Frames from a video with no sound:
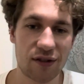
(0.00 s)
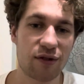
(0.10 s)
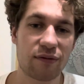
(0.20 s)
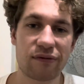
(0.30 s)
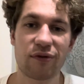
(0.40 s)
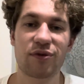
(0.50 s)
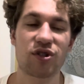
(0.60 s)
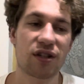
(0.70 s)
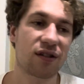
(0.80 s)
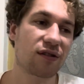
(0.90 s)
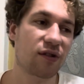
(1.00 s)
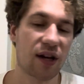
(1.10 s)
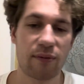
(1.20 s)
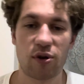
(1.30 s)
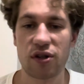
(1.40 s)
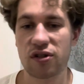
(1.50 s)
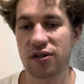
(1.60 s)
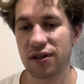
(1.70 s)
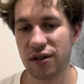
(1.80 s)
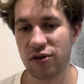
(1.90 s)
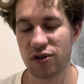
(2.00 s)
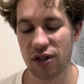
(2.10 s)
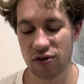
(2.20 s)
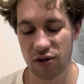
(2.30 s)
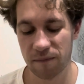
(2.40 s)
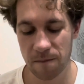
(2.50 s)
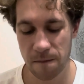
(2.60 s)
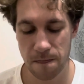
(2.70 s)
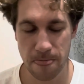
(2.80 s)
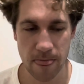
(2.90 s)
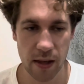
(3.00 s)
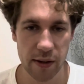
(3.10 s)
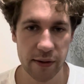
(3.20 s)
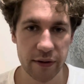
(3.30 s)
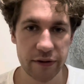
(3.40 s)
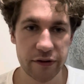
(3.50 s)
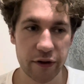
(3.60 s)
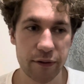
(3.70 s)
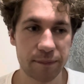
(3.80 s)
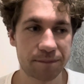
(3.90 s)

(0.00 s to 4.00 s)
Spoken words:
new performances, new collaborations, etc., etc. So,